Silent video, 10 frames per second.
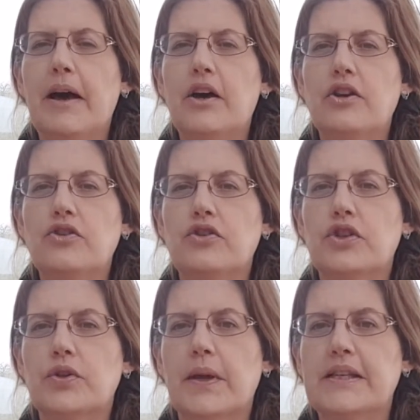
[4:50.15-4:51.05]

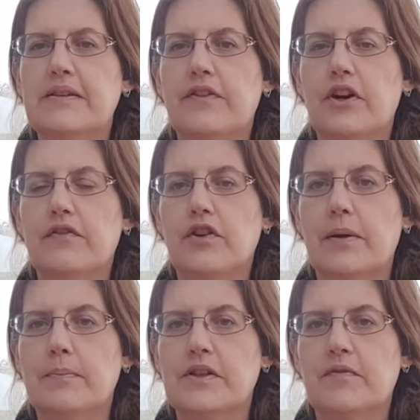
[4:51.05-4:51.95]
125
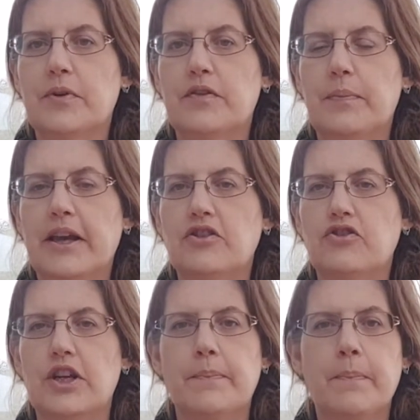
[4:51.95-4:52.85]
grams of puff
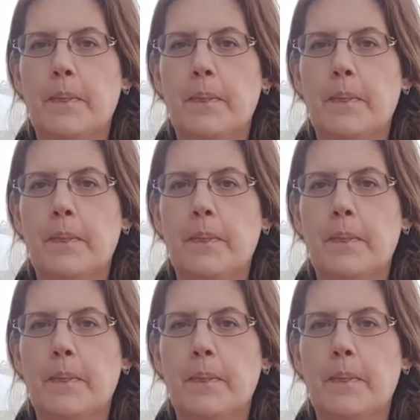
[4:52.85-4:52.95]
pastry.